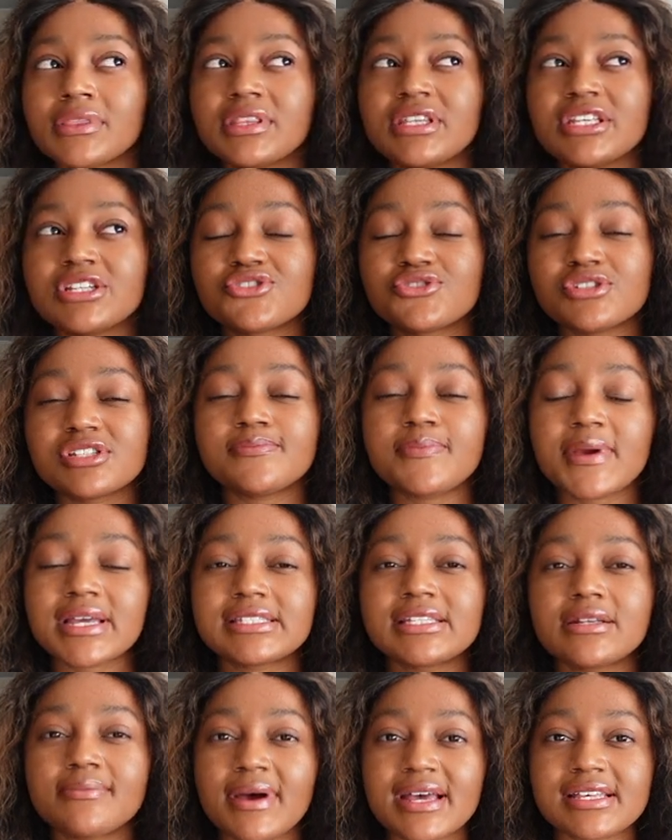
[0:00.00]

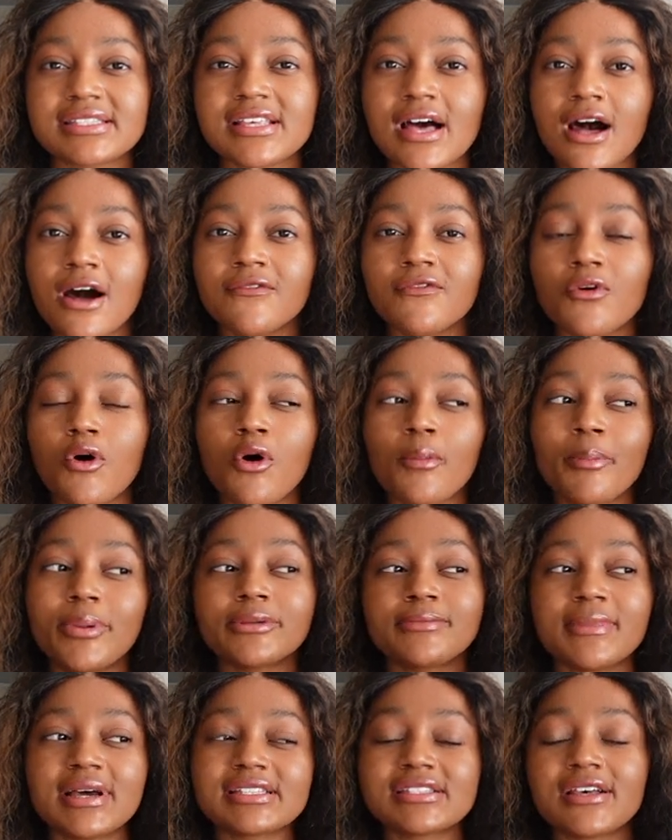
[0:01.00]
disrespected myself or
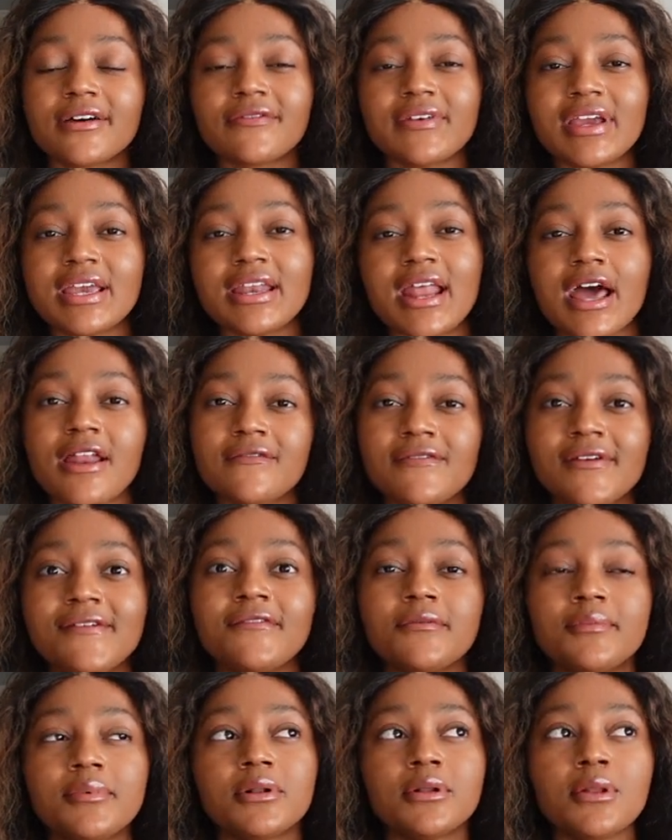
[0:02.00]
put myself in
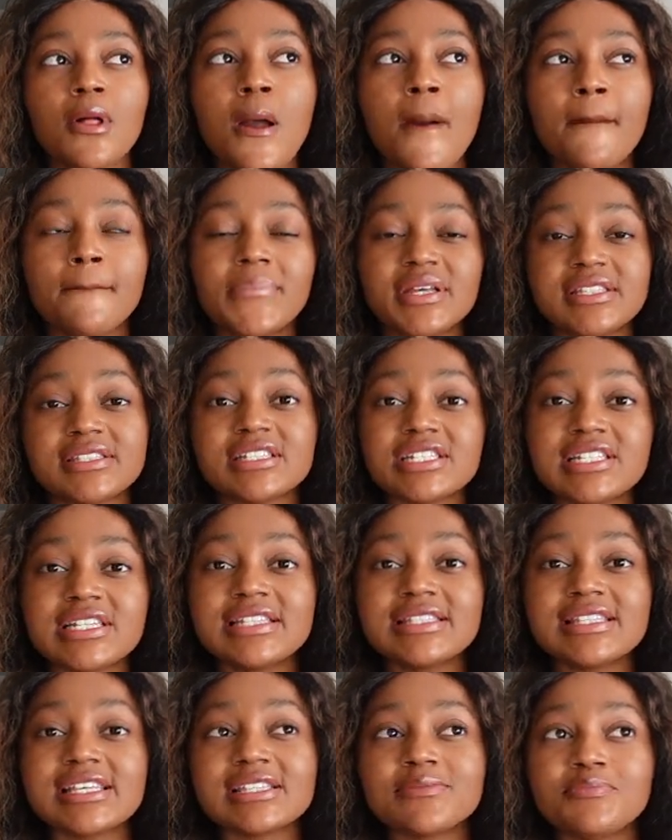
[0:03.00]
unfavorable
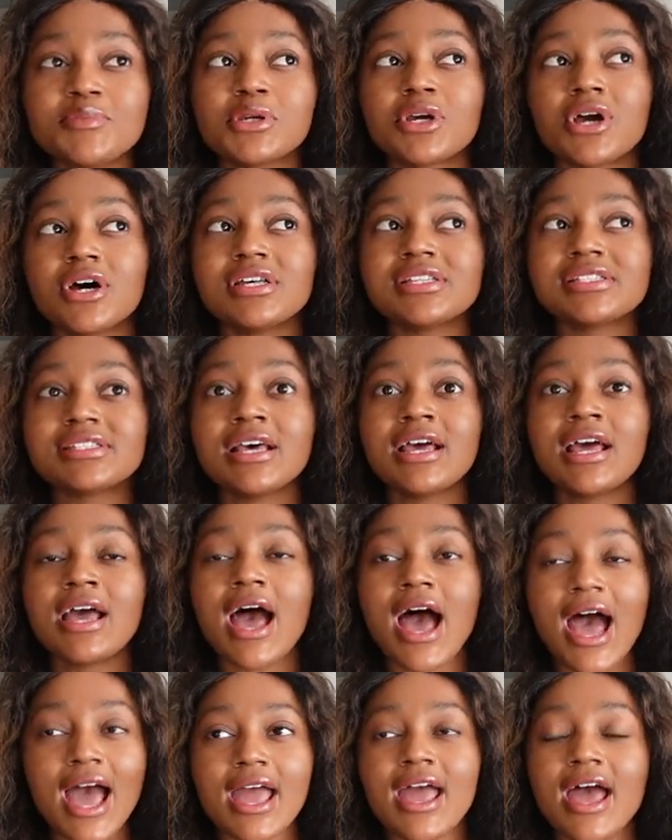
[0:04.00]
positions, it's because
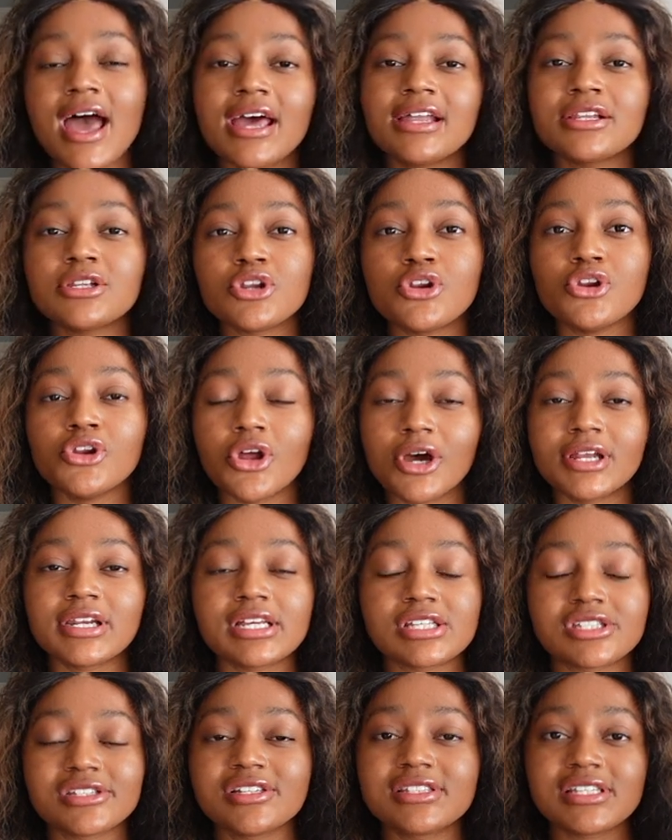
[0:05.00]
I had not
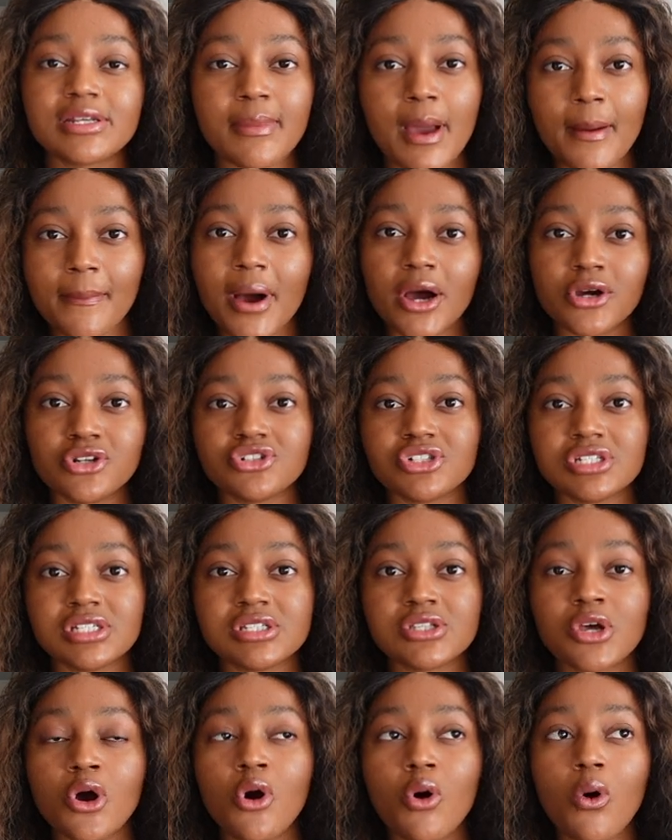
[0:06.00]
asserted my
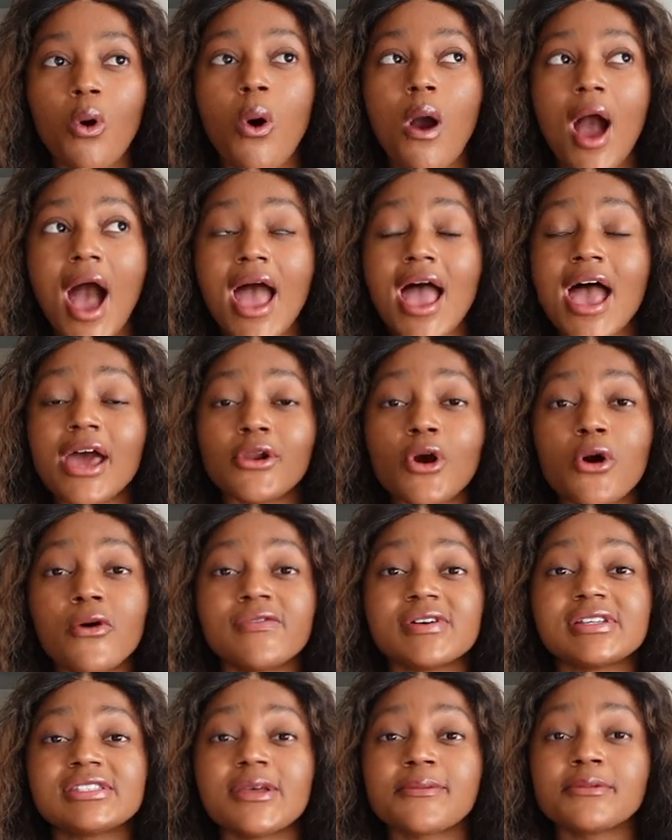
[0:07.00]
boundaries, or I had
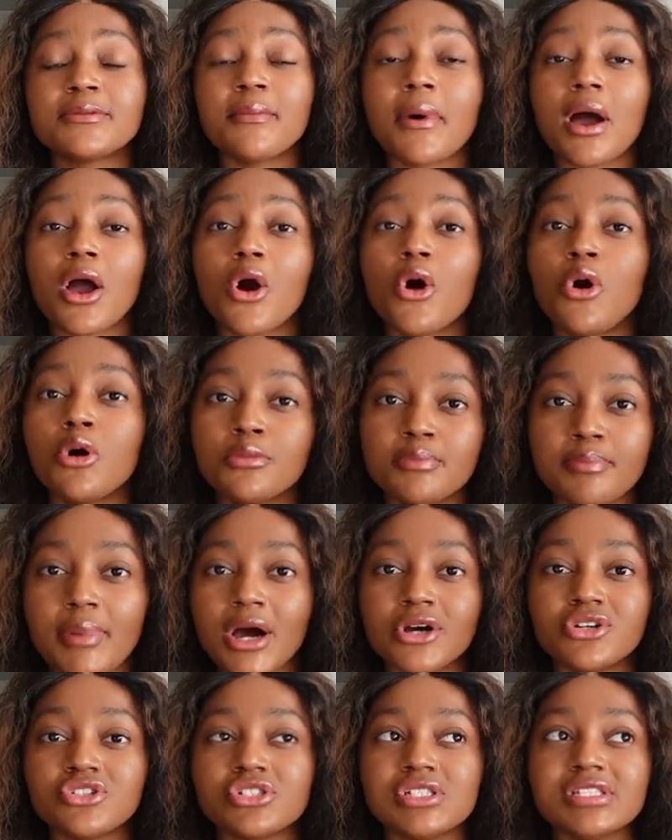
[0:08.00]
overstepped my own
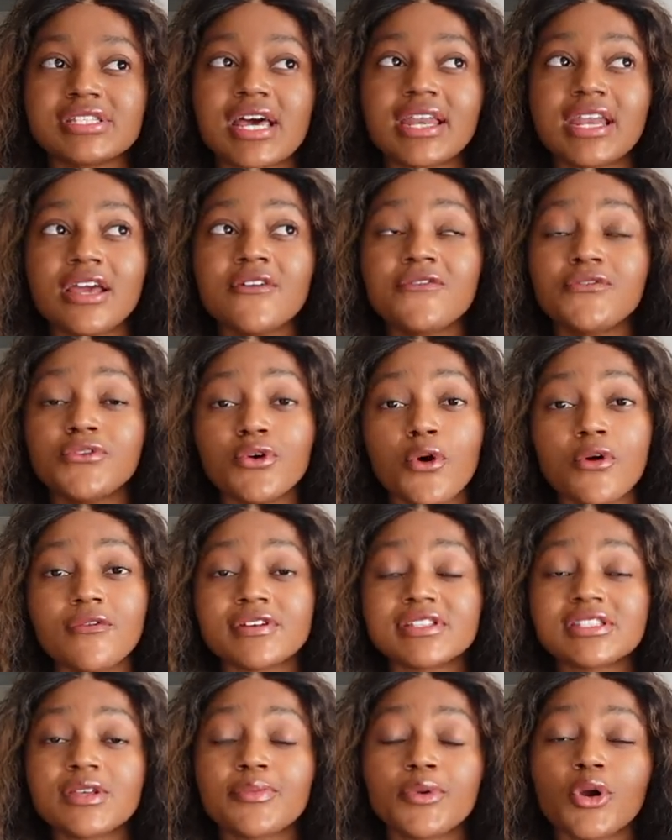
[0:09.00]
boundaries. And if you
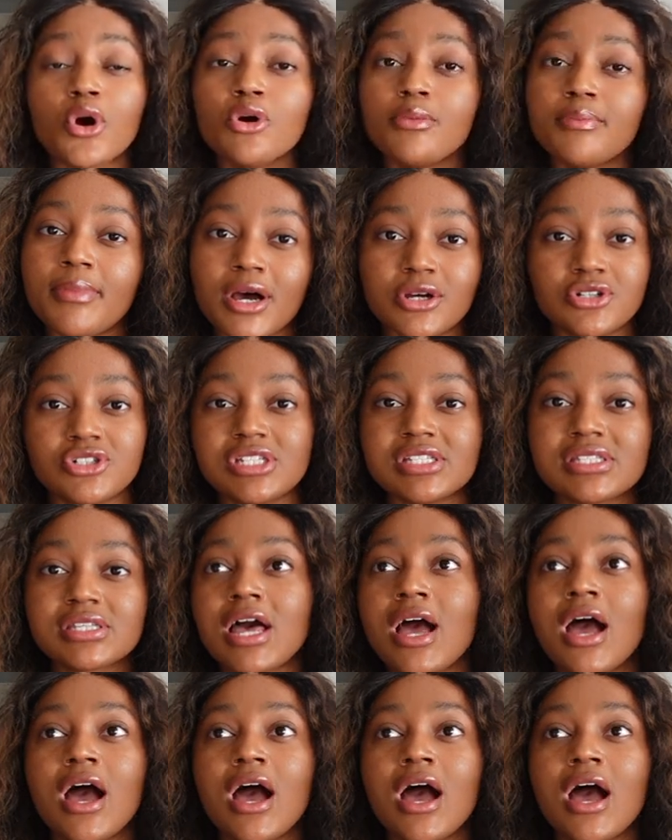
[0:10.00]
overstep your own boundaries,